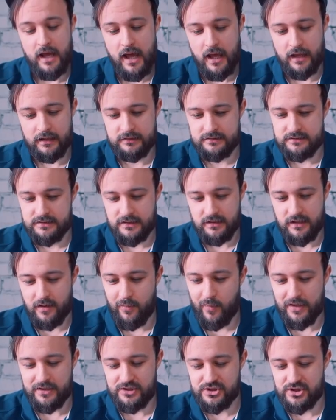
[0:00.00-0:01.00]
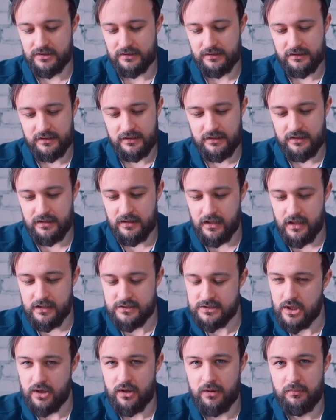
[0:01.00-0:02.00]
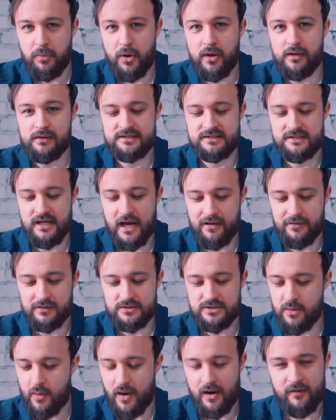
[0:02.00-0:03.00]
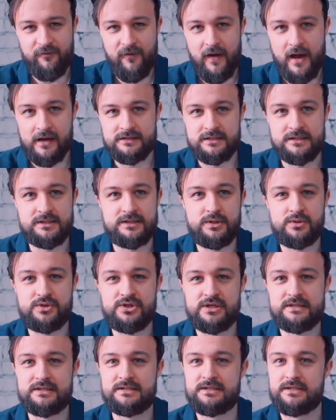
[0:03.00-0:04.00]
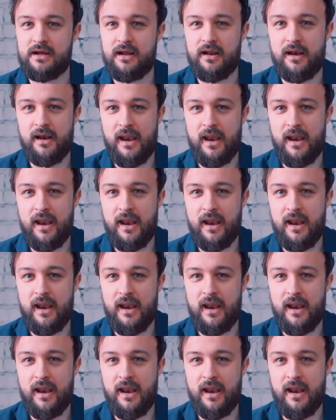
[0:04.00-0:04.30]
And uh, eventually it all boils down to one fact, that you just